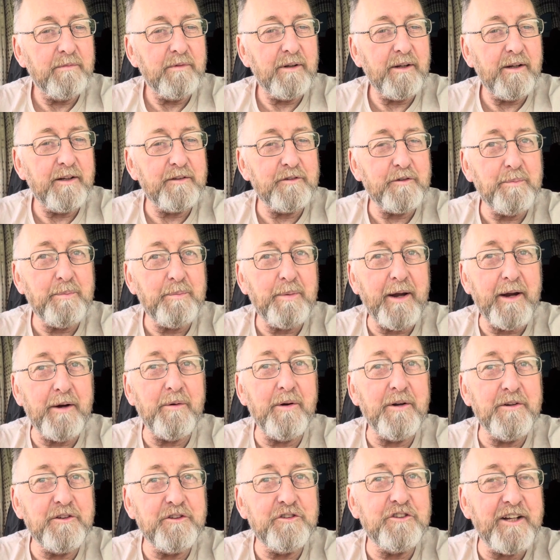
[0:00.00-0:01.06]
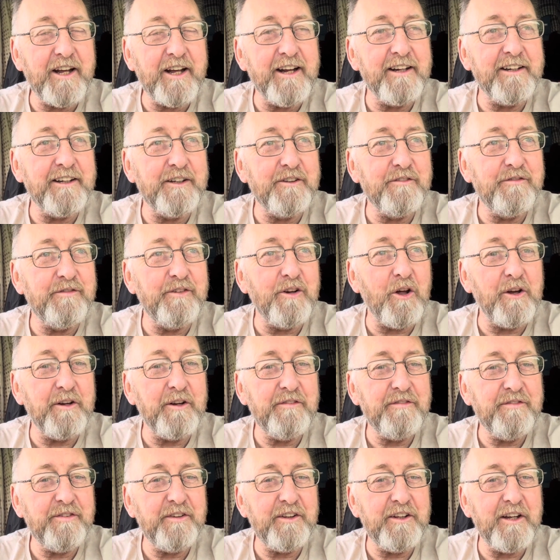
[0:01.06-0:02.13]
has a better understanding of life
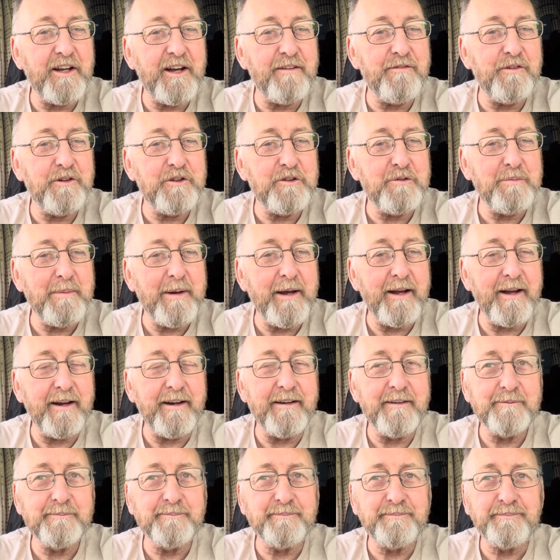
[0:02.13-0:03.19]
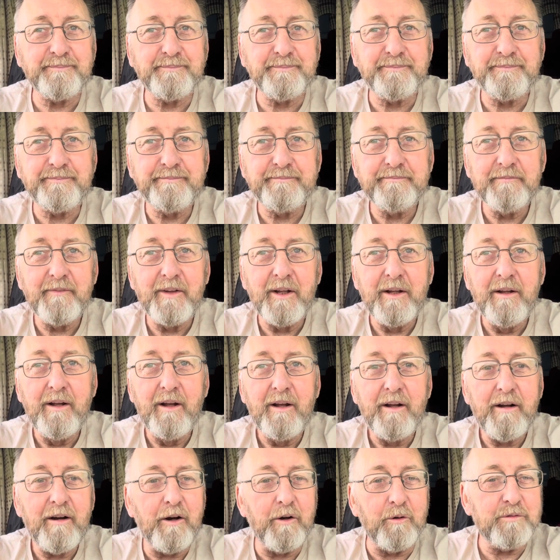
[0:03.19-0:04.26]
for the average man.
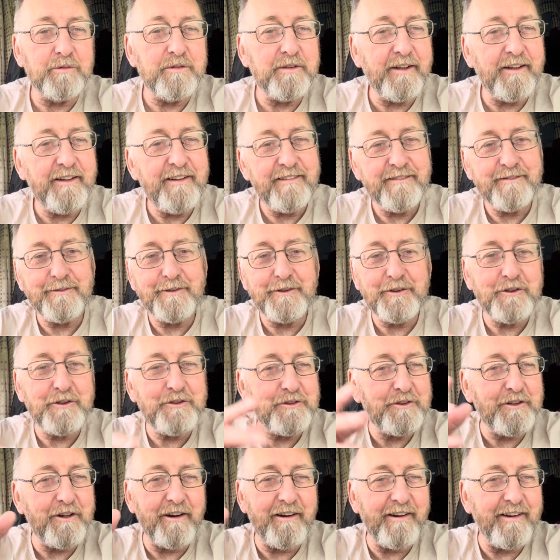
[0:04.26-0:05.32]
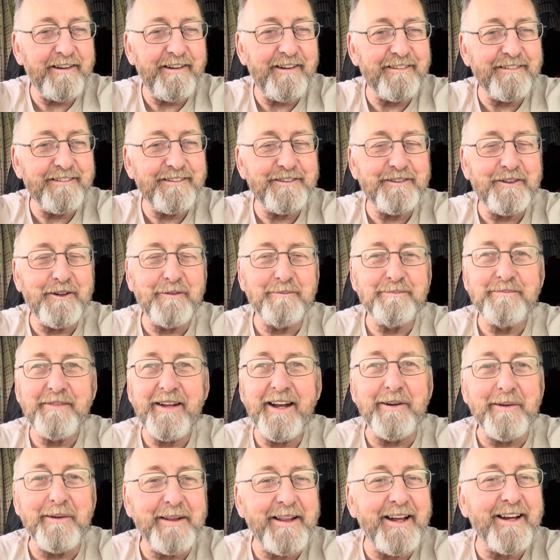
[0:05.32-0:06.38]
OT, when I start, I can't stop.
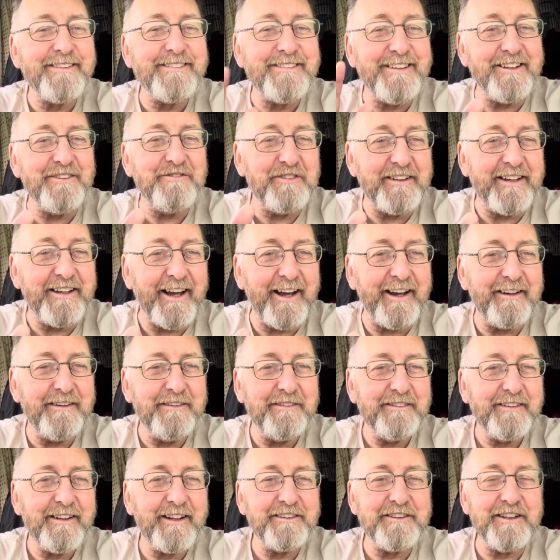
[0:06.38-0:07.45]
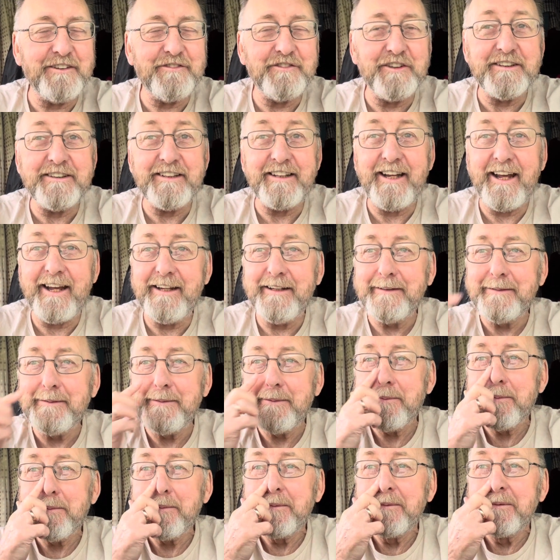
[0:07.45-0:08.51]
Anyway, that's it for now. That's it for today.
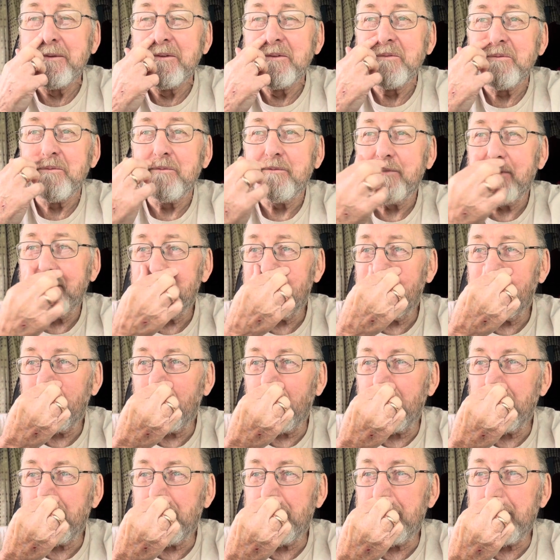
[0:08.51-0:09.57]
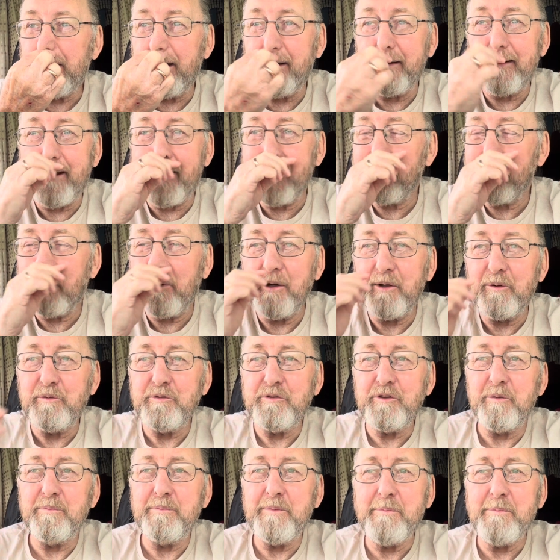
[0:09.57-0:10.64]
I just thought I'd share that while it was
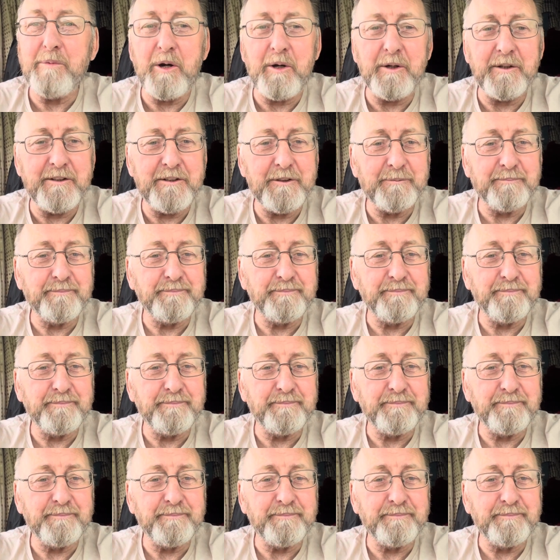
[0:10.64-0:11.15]
on my mind.